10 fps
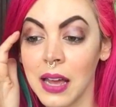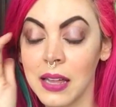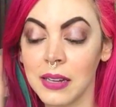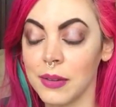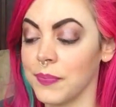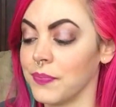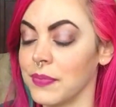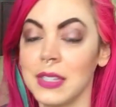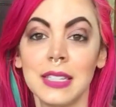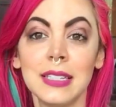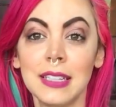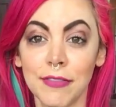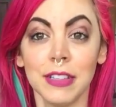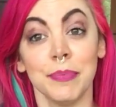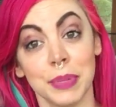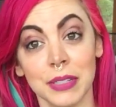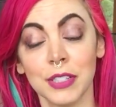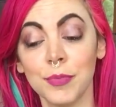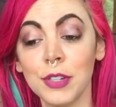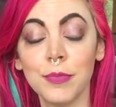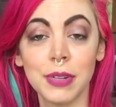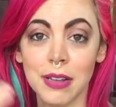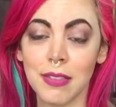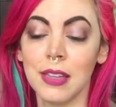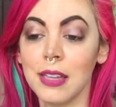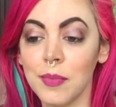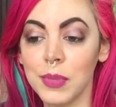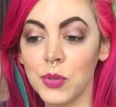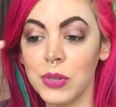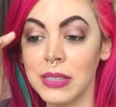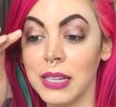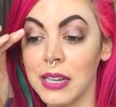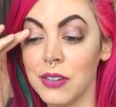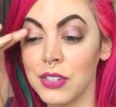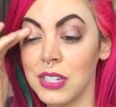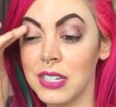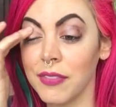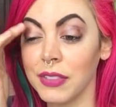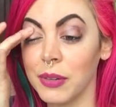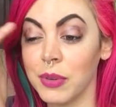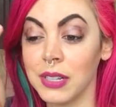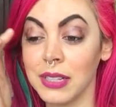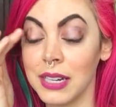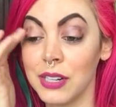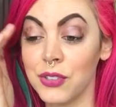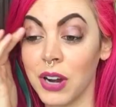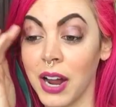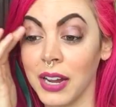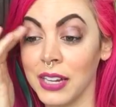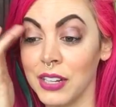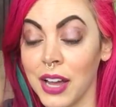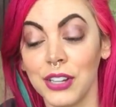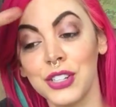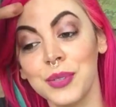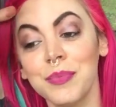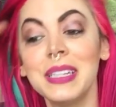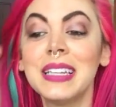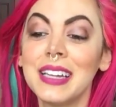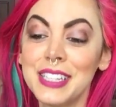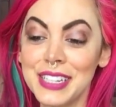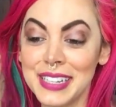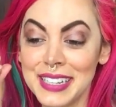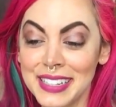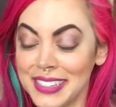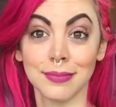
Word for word: And um, this is definitely buildable, but I think in between layers, you definitely want to let it dry, and I shouldn't be touching it.